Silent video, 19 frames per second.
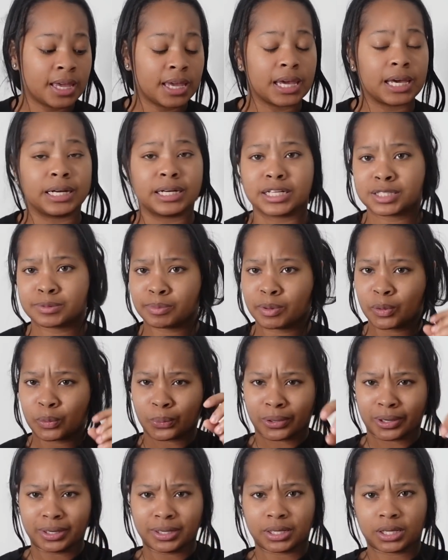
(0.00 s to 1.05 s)
and it's been
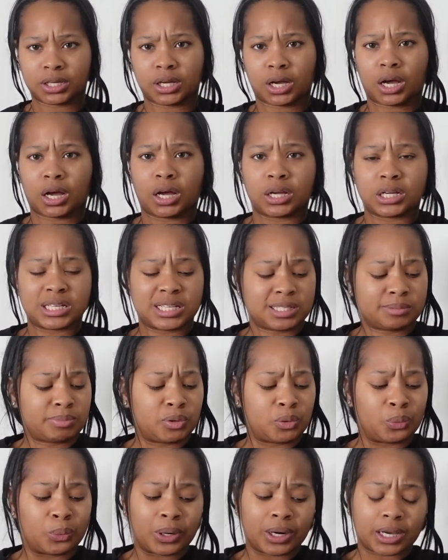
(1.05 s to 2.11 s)
working, y'all. It's
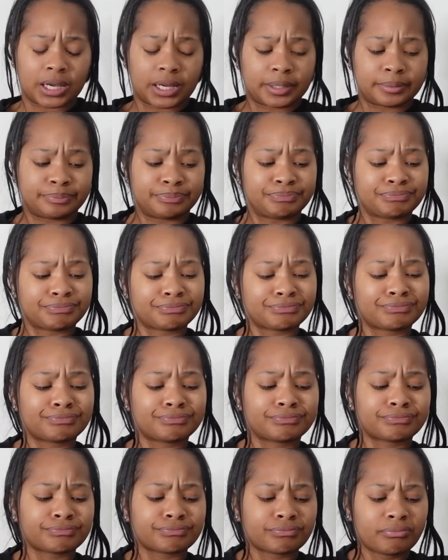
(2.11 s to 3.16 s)
been working.
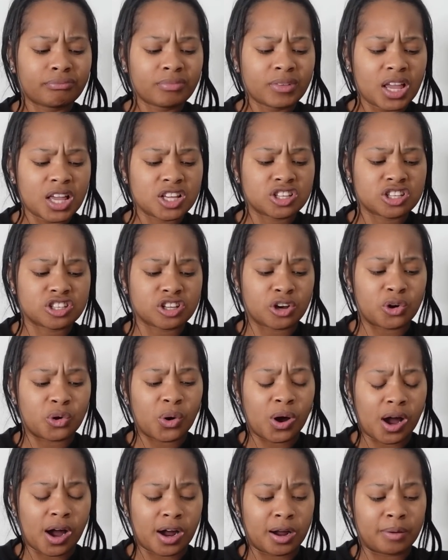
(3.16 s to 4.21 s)
So
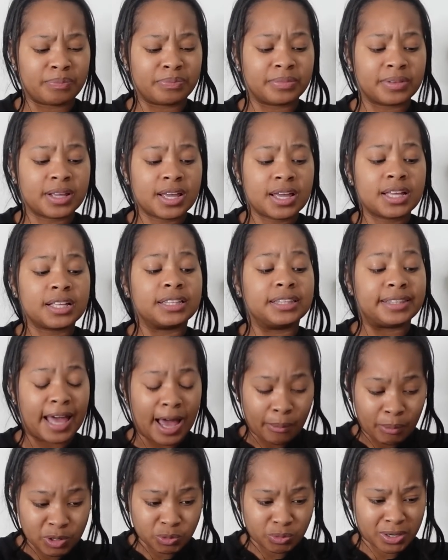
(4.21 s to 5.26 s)

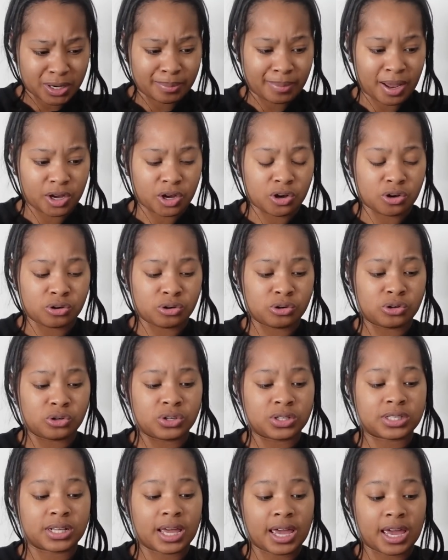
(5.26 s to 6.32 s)
that was one of my
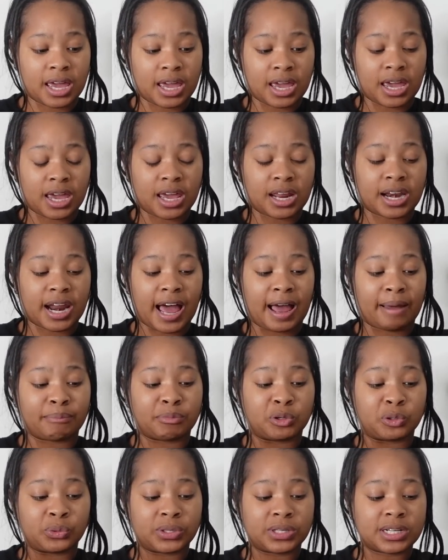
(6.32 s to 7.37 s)
goals, and I'm
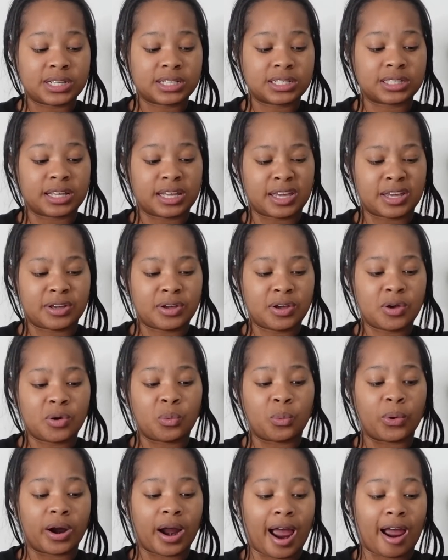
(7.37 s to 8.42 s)
doing this thing
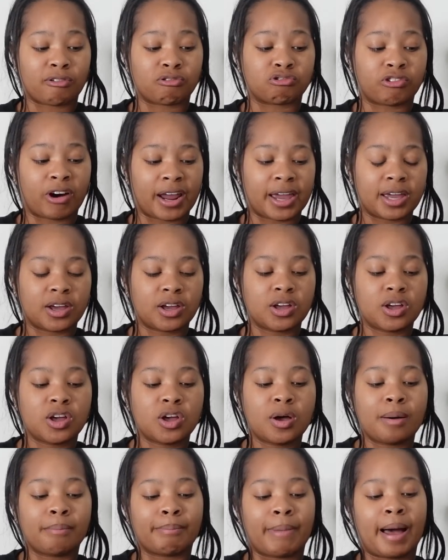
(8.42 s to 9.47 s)
where I write
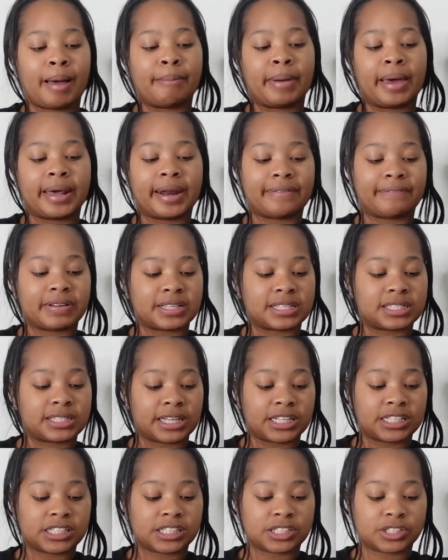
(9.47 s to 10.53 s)
my
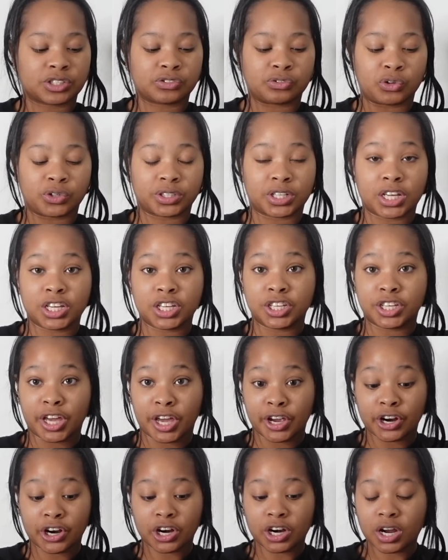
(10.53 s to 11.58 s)
manifestations for the
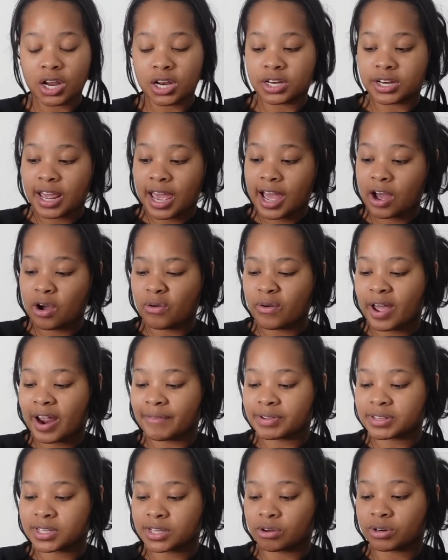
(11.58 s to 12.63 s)
year down
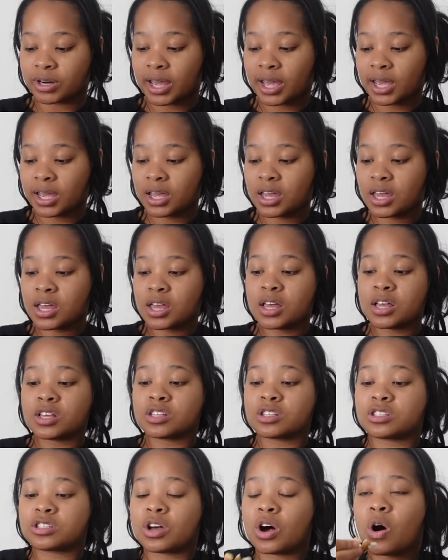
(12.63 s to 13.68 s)
every single day.
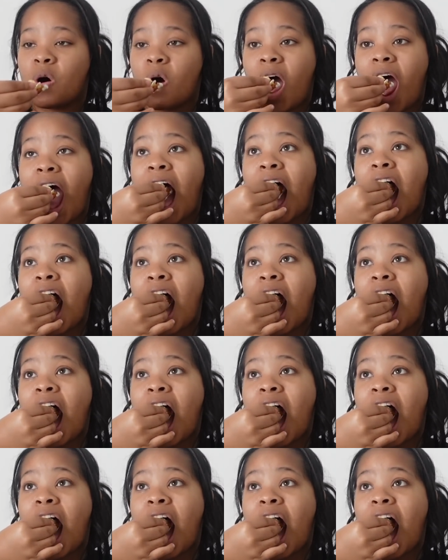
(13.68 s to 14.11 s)
So